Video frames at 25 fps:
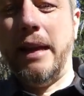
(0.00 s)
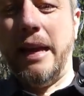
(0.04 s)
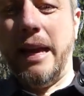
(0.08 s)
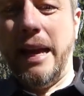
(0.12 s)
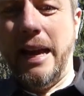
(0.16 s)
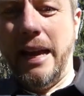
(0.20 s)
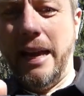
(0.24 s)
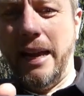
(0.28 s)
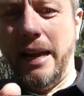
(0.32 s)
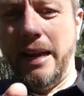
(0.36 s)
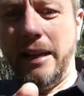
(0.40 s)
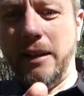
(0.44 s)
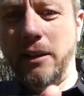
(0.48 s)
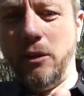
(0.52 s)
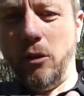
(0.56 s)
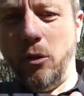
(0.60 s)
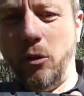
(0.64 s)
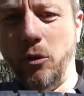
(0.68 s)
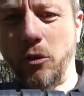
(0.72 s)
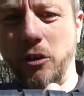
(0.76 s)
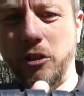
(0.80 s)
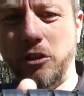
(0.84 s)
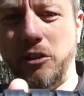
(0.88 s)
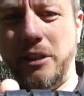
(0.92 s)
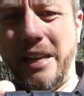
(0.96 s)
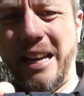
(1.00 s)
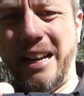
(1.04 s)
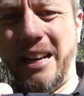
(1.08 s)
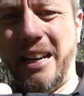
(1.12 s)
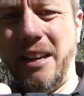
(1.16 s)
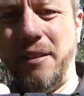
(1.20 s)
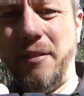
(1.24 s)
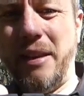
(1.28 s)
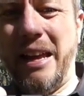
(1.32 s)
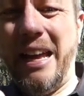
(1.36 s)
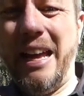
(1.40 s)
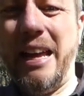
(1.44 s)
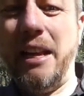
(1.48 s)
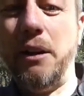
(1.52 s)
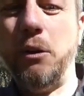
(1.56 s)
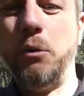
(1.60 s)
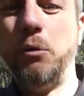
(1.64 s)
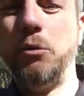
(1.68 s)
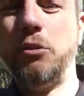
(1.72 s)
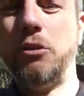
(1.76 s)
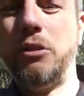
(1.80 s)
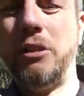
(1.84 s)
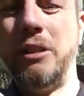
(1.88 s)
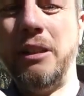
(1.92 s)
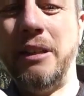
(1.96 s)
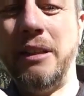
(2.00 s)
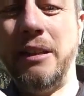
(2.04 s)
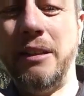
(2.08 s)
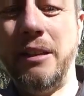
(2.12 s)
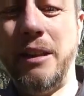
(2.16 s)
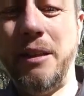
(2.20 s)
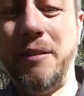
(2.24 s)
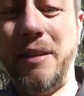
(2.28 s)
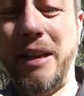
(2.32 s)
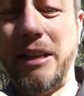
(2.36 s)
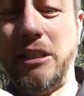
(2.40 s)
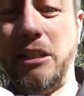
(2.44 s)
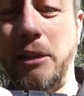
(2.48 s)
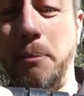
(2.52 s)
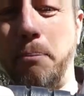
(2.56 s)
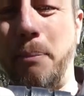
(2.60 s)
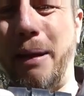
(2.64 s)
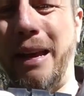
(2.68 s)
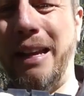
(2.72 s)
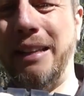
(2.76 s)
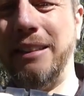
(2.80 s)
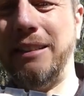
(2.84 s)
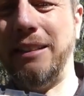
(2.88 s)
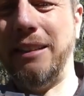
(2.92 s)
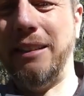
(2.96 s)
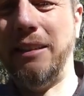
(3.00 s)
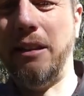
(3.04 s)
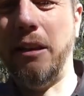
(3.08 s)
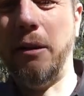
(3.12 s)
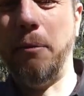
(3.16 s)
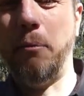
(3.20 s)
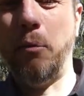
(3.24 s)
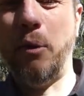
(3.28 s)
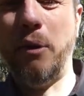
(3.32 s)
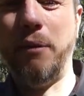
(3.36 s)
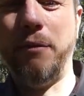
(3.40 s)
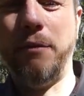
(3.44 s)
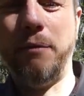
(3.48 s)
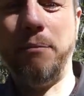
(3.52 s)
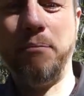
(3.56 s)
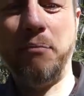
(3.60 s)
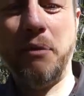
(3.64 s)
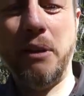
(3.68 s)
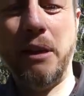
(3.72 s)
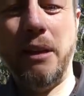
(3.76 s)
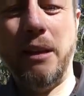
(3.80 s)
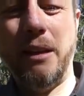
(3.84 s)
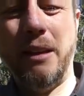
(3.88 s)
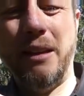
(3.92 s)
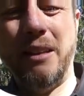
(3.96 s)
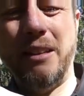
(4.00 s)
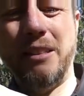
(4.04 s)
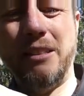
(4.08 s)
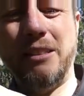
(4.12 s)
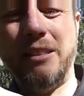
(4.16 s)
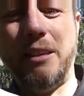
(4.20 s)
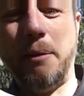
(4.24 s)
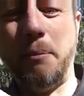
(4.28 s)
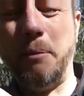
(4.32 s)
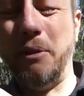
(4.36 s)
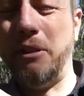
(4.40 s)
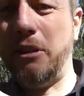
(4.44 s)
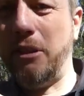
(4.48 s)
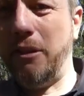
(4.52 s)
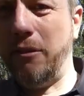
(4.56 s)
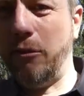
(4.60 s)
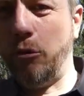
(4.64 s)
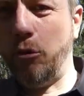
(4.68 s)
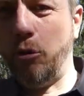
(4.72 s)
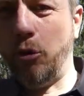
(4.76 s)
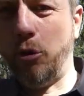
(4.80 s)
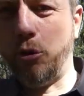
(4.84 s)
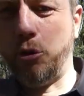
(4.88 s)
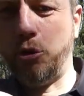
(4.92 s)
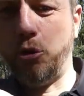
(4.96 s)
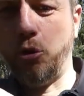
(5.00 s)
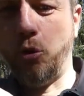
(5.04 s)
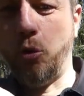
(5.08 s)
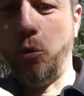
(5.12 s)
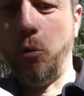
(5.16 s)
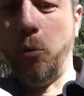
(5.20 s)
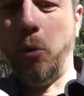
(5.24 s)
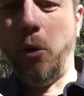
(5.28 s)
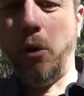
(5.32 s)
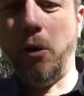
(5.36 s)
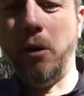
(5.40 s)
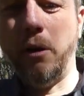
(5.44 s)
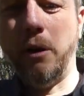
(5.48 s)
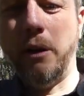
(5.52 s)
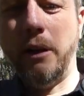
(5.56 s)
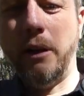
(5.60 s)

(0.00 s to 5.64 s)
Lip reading: And on the stack leather handles, they've actually painted them with some material, not sure what,